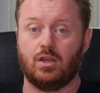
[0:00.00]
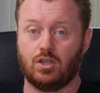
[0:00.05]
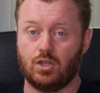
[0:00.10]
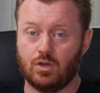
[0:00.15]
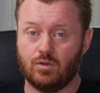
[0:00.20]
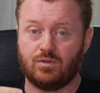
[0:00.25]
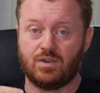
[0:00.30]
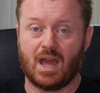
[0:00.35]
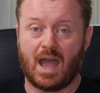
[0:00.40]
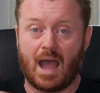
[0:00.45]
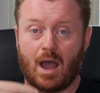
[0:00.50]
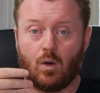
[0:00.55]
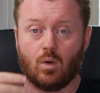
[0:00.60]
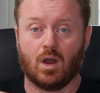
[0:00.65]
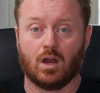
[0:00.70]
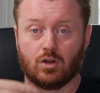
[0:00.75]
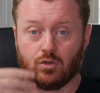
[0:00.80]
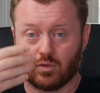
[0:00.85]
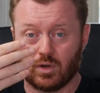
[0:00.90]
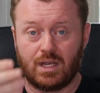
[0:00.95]
You've now
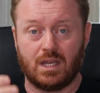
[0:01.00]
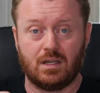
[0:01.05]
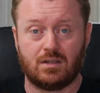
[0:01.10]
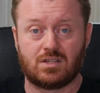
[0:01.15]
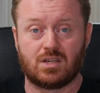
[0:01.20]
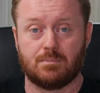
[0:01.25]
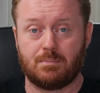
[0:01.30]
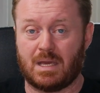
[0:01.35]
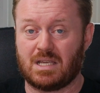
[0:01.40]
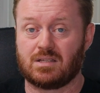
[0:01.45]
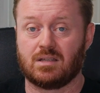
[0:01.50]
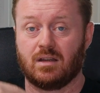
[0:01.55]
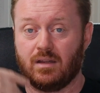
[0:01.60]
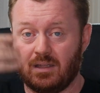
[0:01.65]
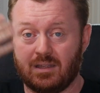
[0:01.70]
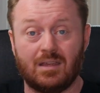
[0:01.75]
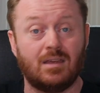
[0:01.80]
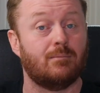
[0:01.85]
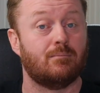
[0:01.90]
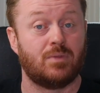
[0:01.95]
agreed to
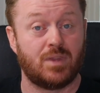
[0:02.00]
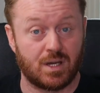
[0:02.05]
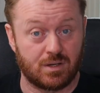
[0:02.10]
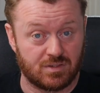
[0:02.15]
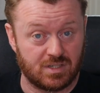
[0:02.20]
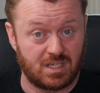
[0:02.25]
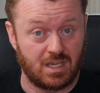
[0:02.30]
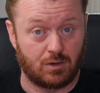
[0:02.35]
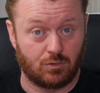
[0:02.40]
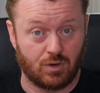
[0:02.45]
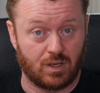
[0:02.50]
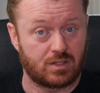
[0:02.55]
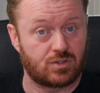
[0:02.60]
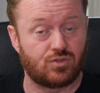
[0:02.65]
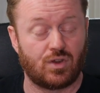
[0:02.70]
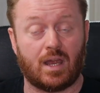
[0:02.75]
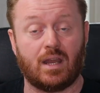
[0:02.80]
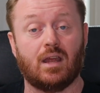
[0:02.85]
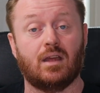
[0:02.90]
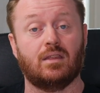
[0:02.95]
basically keep their
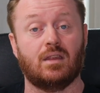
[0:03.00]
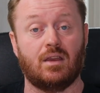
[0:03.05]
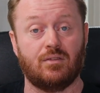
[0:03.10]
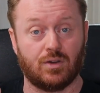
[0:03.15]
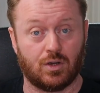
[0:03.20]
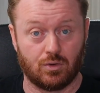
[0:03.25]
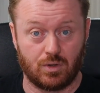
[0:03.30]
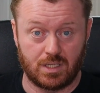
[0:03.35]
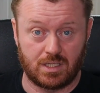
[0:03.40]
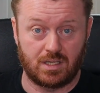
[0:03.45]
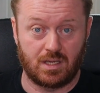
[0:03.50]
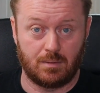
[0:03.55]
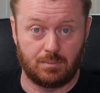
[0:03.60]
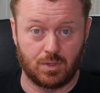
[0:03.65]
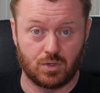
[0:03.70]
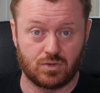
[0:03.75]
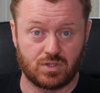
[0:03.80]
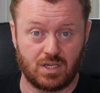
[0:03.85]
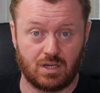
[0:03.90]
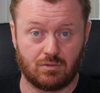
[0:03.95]
secrets, right? And they've agreed to
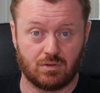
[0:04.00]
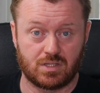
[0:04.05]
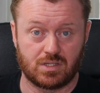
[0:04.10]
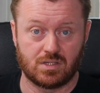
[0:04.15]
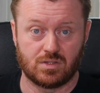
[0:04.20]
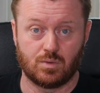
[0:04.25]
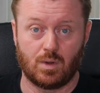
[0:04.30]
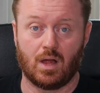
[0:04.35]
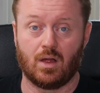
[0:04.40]
keep your secrets as